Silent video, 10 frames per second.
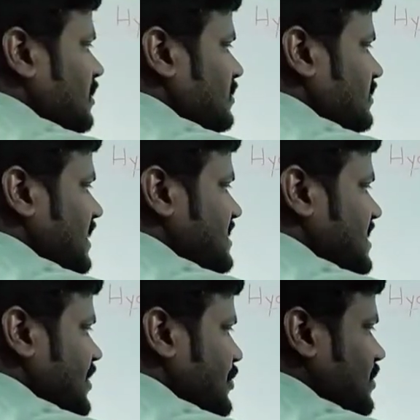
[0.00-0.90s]
there is a
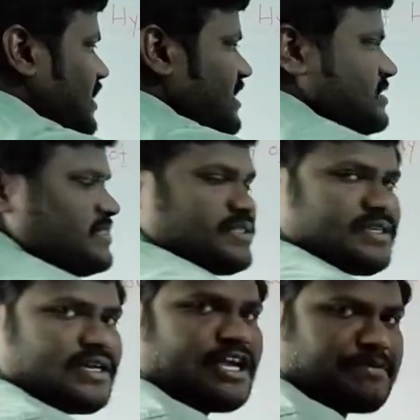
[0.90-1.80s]
nucleus
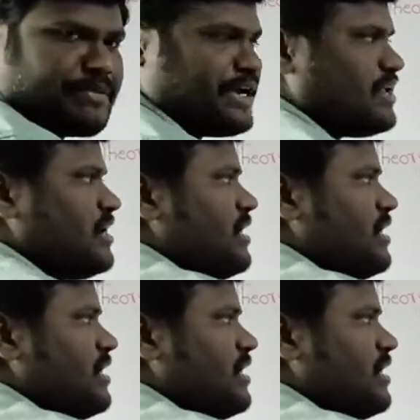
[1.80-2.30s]
in middle